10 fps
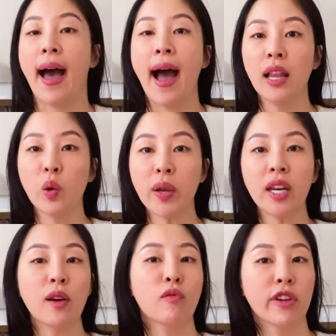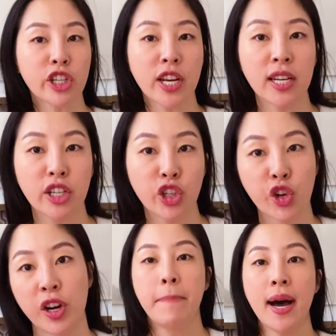Halloween originated in
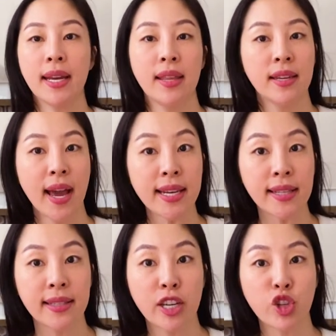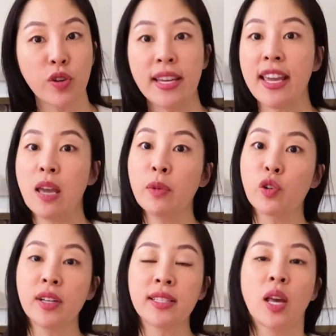Europe, but in the 19th century,
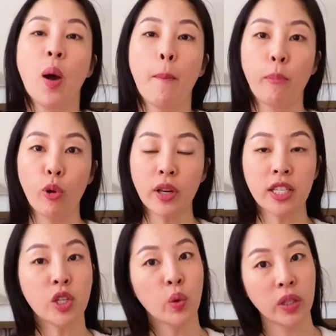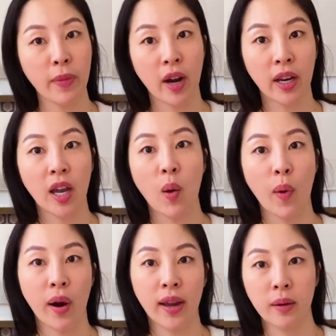immigrants brought it to North America,
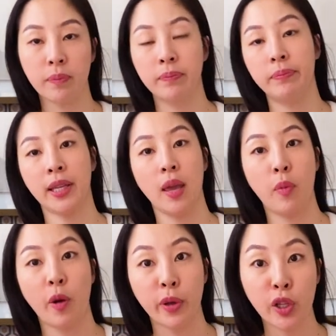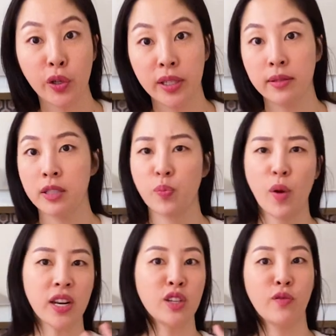where it became popular and
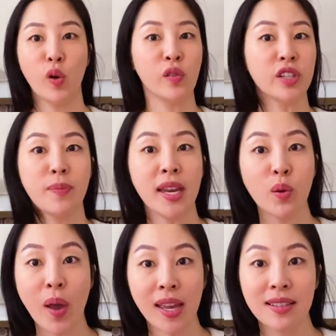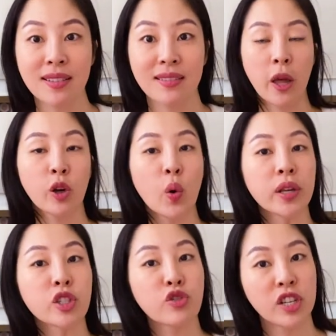spread and evolved in many ways.
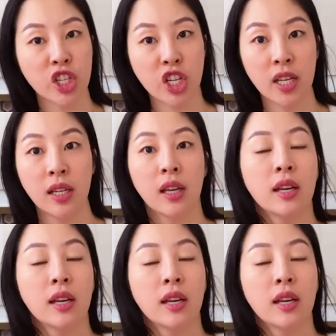According to tradition,